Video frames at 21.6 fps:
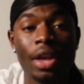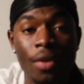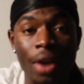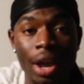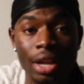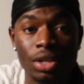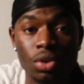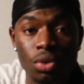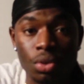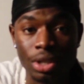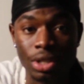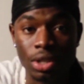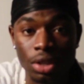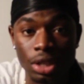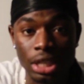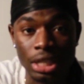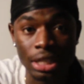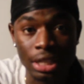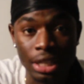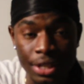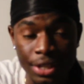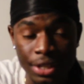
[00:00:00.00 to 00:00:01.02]
gratitude is on
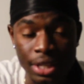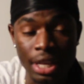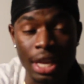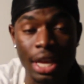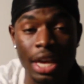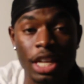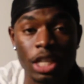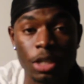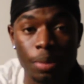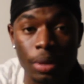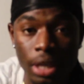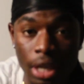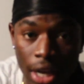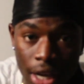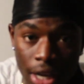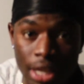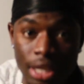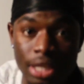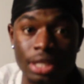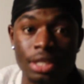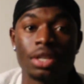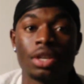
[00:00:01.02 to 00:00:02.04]
this list is
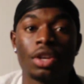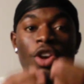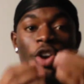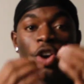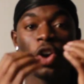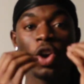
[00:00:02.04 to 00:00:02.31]
because